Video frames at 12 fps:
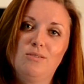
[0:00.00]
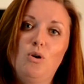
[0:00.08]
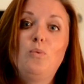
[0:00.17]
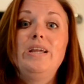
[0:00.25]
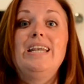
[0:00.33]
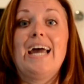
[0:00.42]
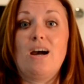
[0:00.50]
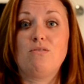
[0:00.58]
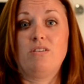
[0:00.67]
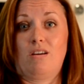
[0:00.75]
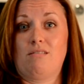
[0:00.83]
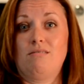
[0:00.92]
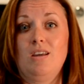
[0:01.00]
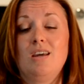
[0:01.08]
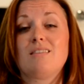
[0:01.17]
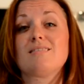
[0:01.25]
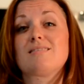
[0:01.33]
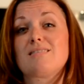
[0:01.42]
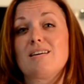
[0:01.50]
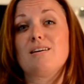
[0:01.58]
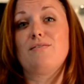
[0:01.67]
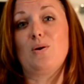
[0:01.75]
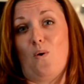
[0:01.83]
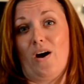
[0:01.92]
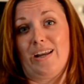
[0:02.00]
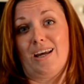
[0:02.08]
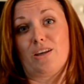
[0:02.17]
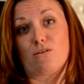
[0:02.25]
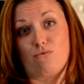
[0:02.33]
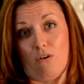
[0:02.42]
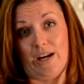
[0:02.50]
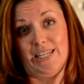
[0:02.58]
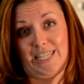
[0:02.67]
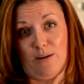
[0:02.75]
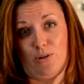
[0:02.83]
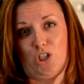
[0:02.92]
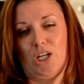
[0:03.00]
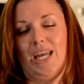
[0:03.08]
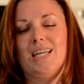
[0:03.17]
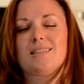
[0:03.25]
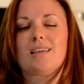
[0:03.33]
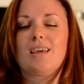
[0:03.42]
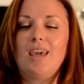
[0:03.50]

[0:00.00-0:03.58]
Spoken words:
Well, we now know that serving wine at the right temperature is